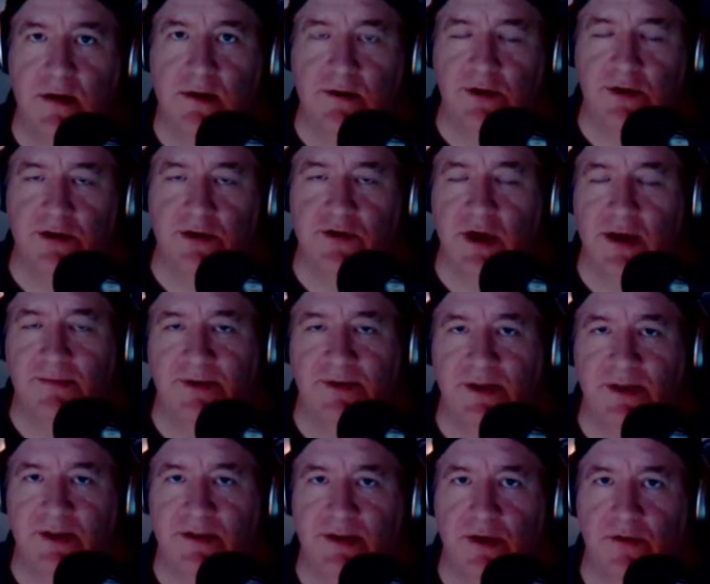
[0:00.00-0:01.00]
The tribes in
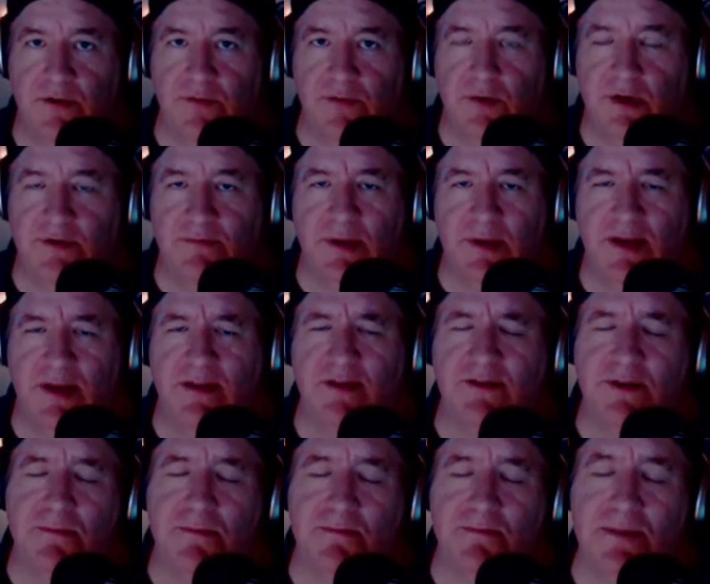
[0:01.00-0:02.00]
the Southwest make this
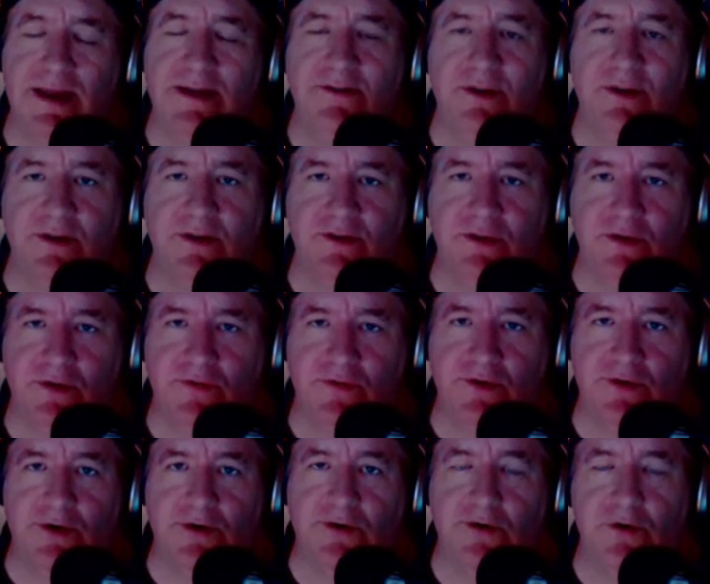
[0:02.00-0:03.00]
amazing silver
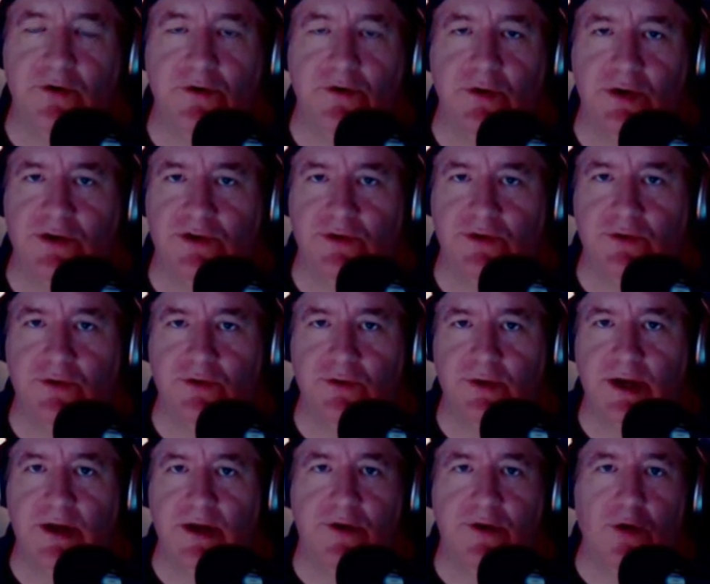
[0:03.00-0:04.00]
and turquoise
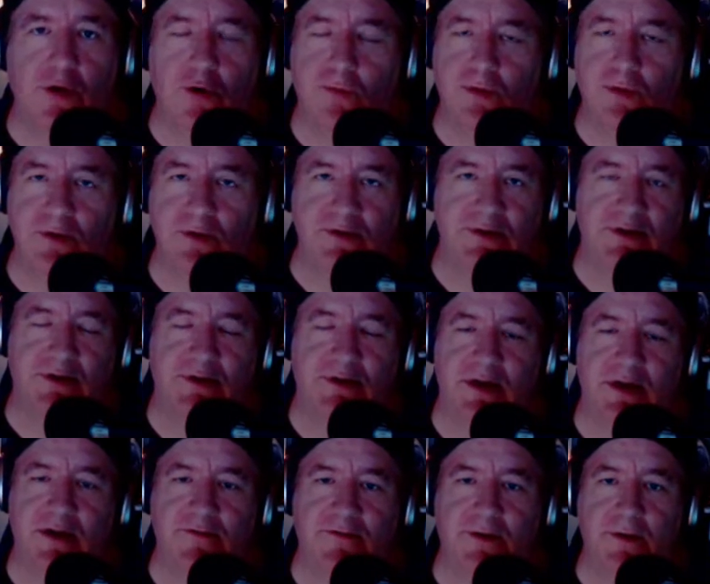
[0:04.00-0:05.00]
jewelry and opals and
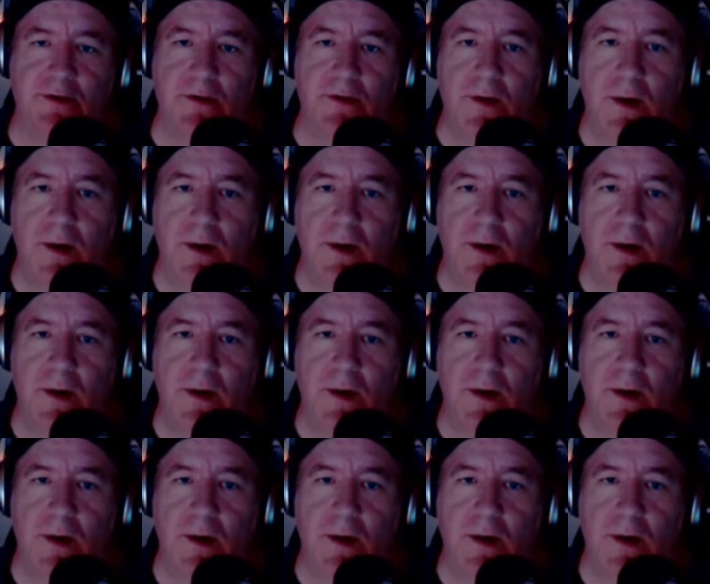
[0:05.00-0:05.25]
stuff, and